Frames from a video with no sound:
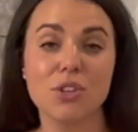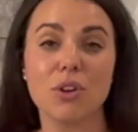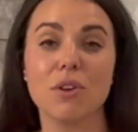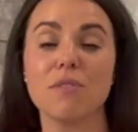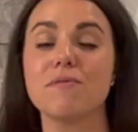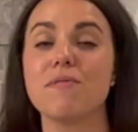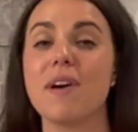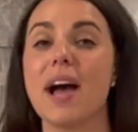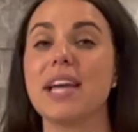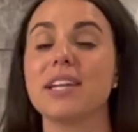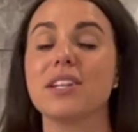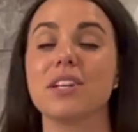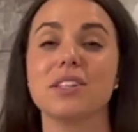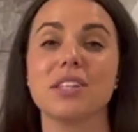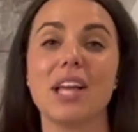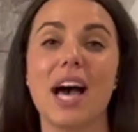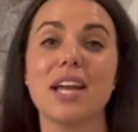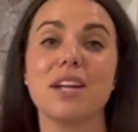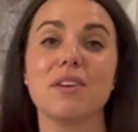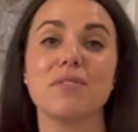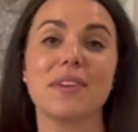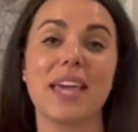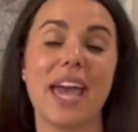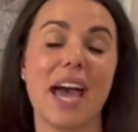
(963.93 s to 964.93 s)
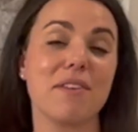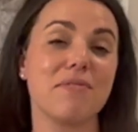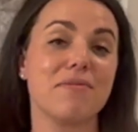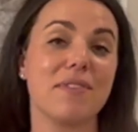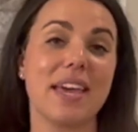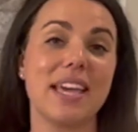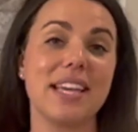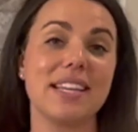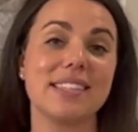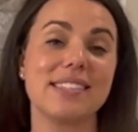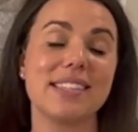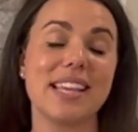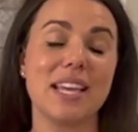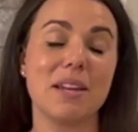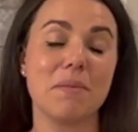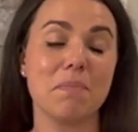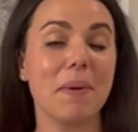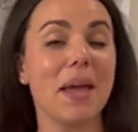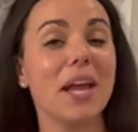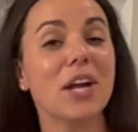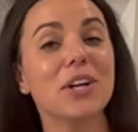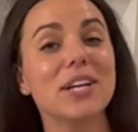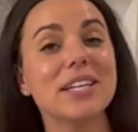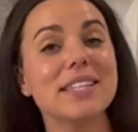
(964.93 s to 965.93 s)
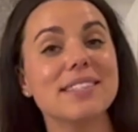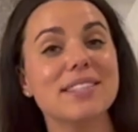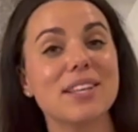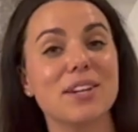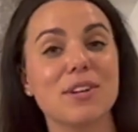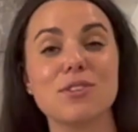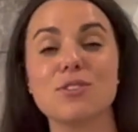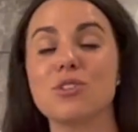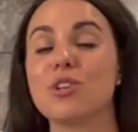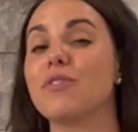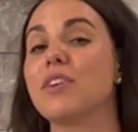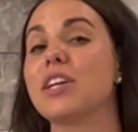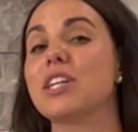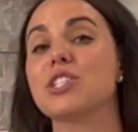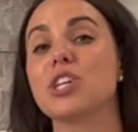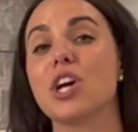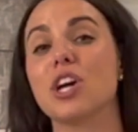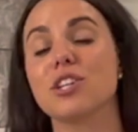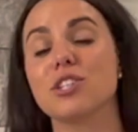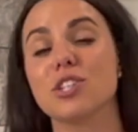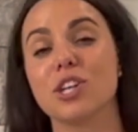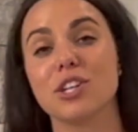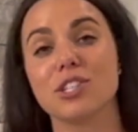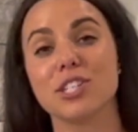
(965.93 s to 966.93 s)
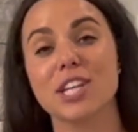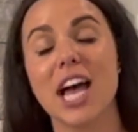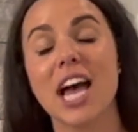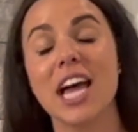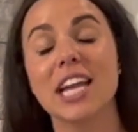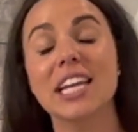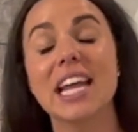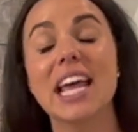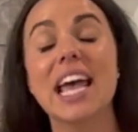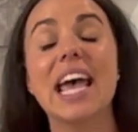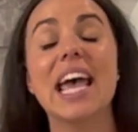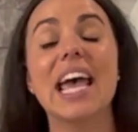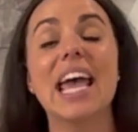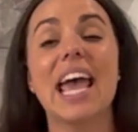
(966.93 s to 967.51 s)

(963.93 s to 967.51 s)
You'll find a lot of cafes in Paris that are serving tarte tartane